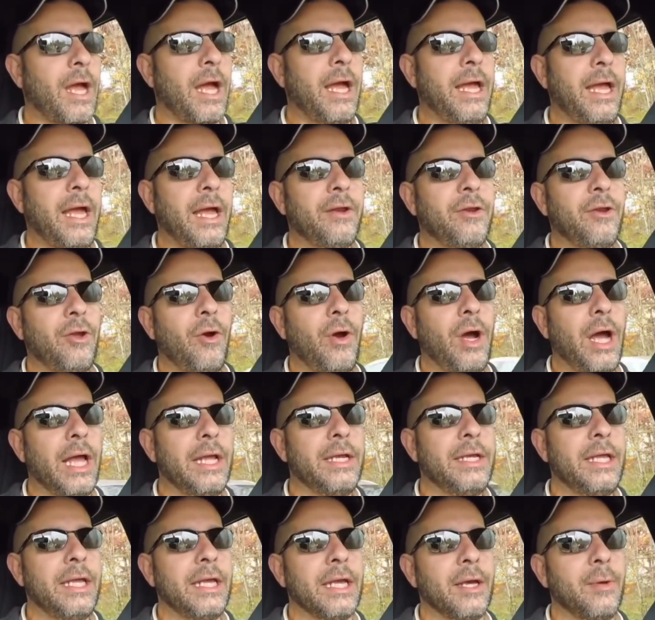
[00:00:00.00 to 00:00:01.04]
had no
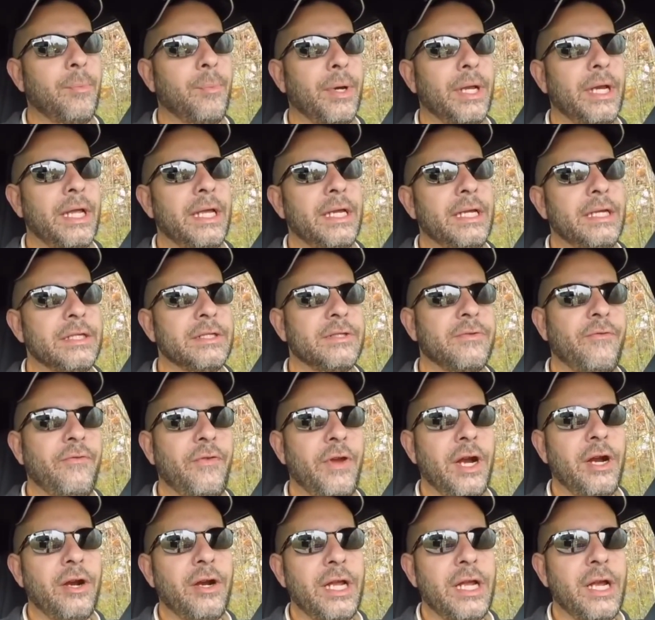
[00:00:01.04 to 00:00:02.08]
idea, but it is
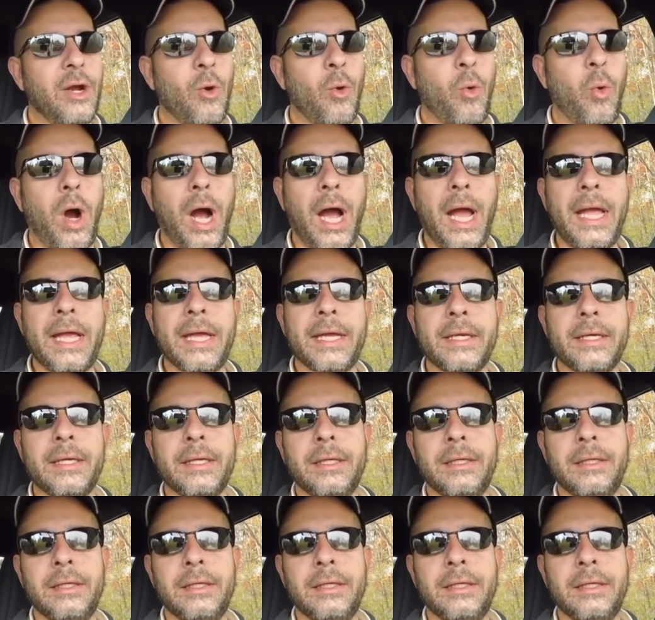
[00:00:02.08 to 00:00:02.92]
very quiet